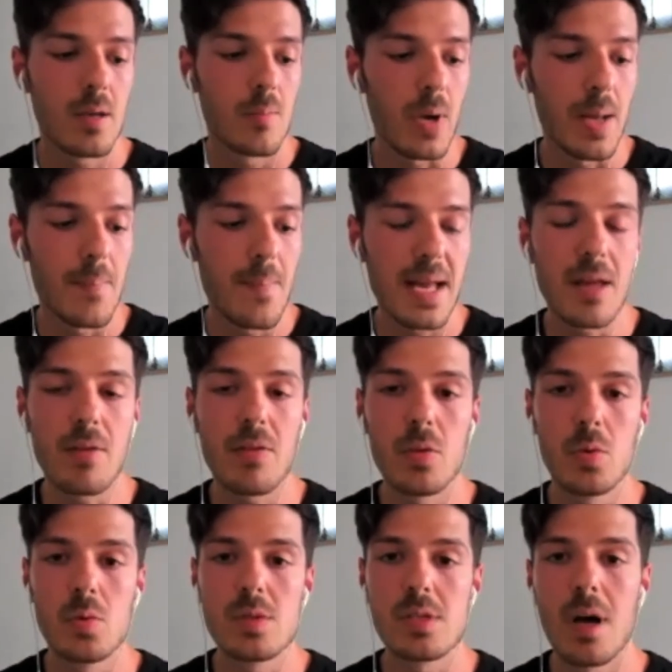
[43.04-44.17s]
by many
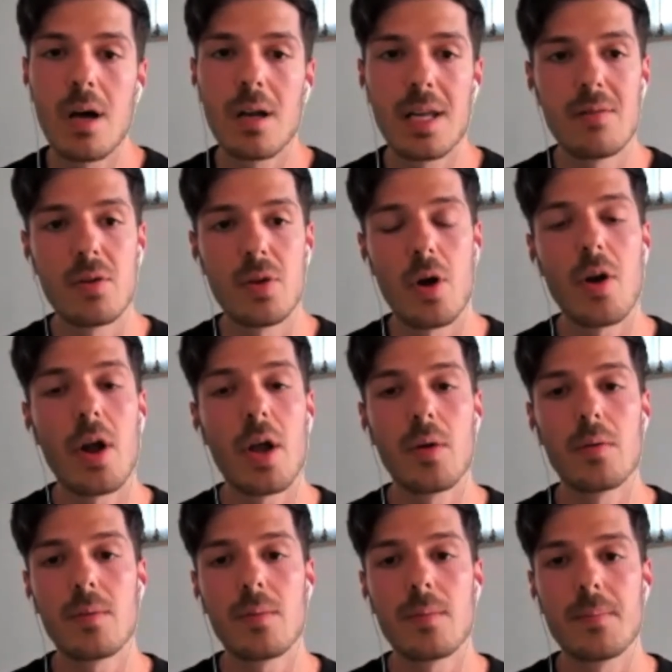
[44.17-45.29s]
thoughts that aren't even our
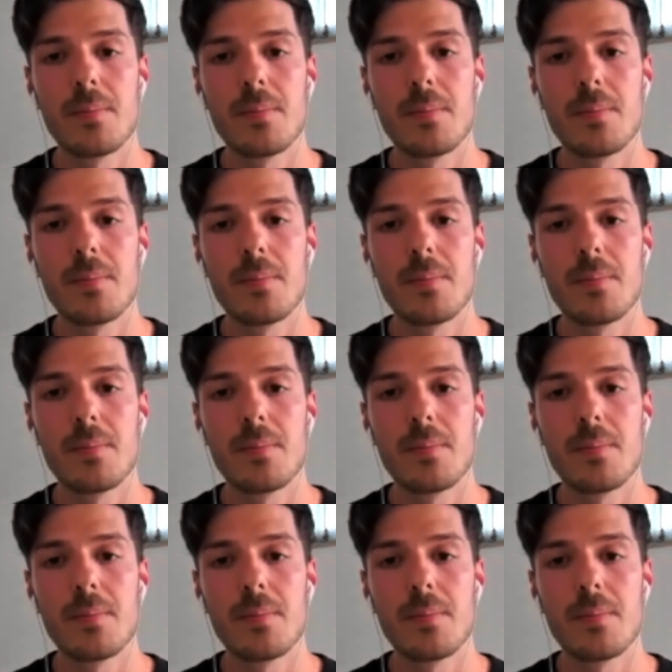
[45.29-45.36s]
own.